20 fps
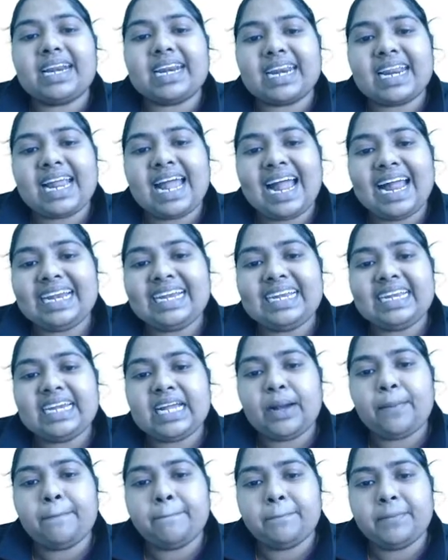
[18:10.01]

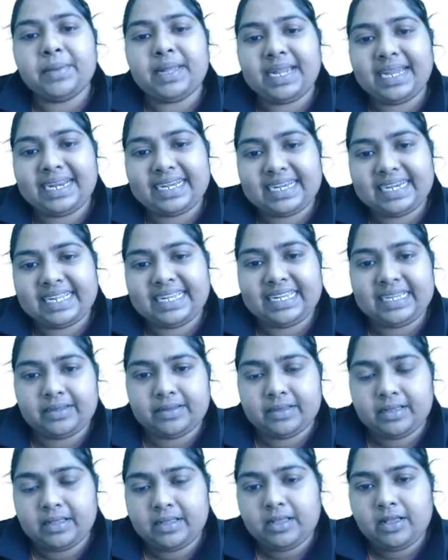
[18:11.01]
random
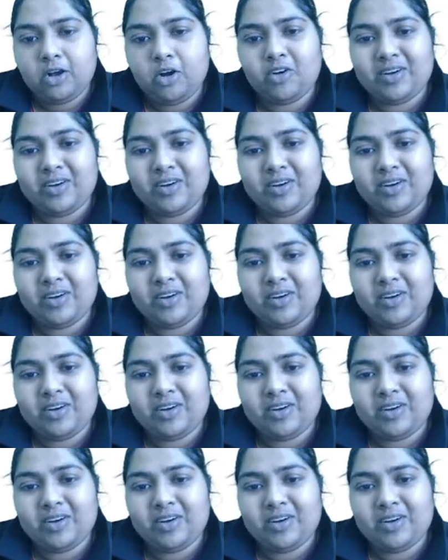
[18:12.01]
mating.